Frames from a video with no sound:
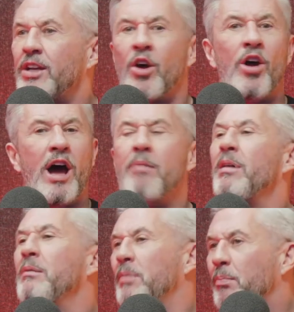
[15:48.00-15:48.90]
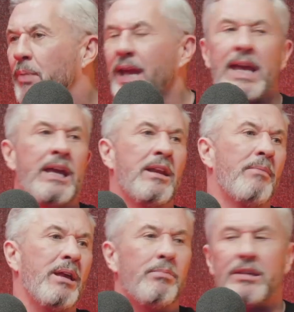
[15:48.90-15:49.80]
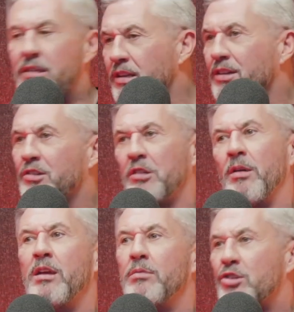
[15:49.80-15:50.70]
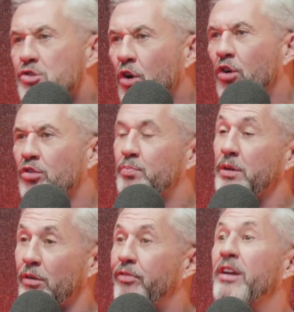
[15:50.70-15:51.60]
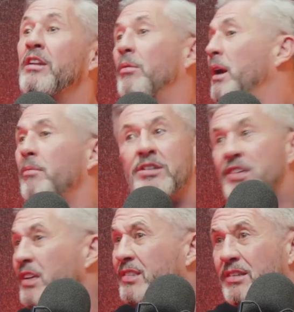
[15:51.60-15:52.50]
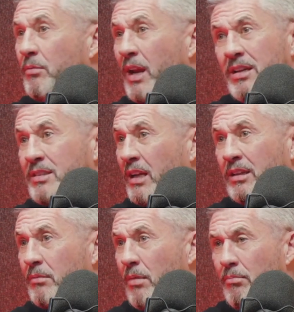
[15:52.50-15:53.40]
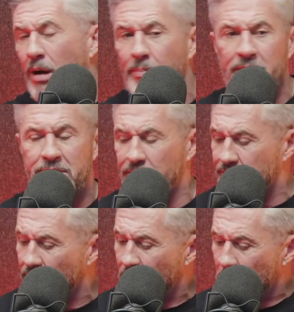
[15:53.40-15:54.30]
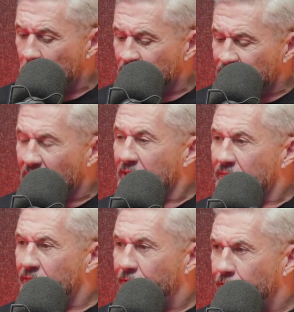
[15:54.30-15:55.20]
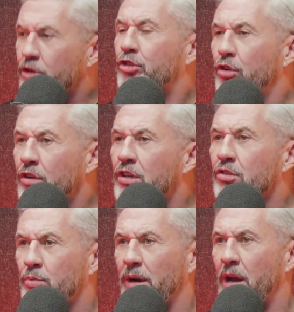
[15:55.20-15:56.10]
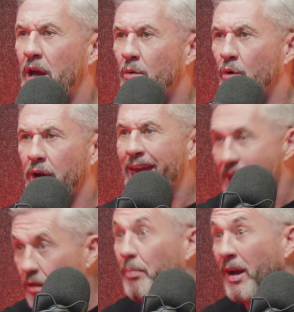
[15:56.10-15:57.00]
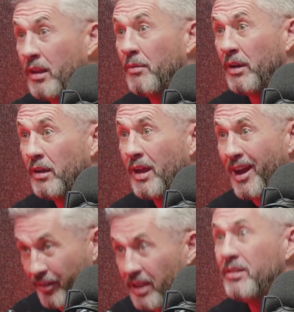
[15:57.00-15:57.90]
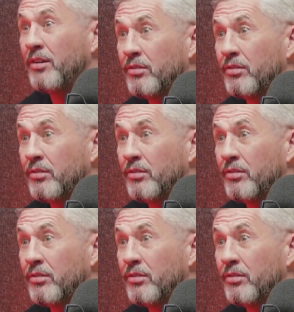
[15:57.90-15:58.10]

Now, that might be pain, it might be tears, it might be snotters, but you'll find a way. I mean, see, when I started my business, the first 2 years were hell, by the way. Horrendous.